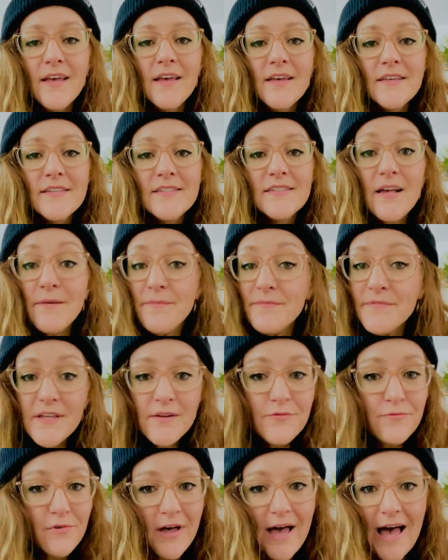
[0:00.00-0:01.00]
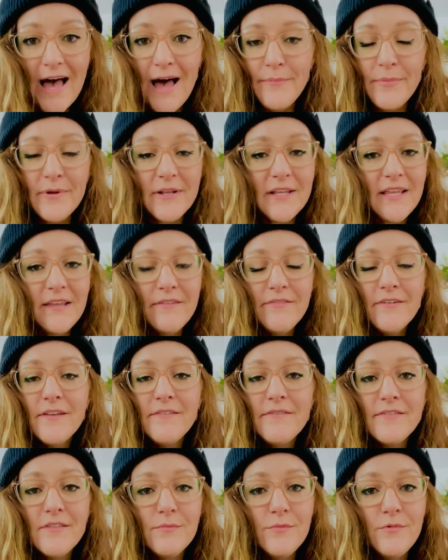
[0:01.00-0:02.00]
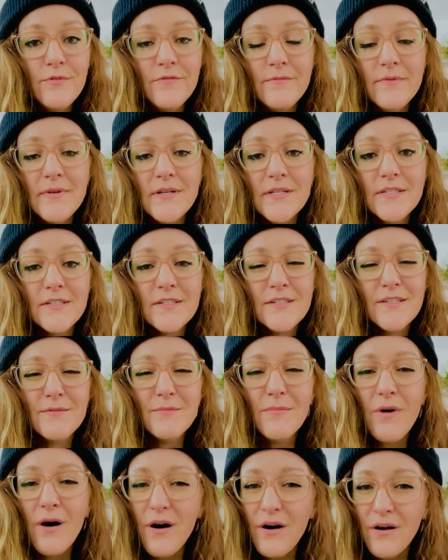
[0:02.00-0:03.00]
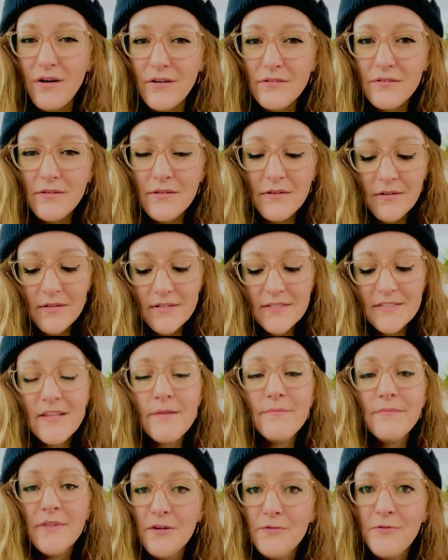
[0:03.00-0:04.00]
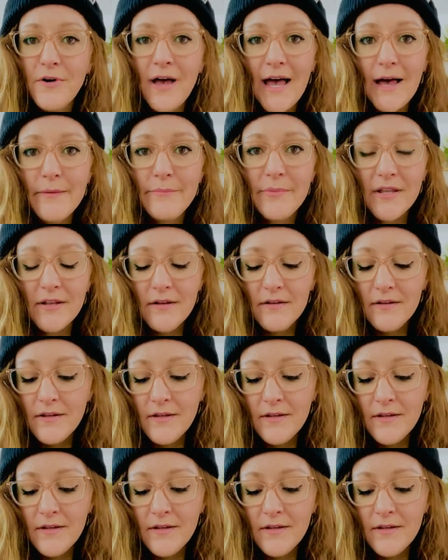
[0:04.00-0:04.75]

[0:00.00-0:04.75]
something will happen. Even if the movement is small, something will happen.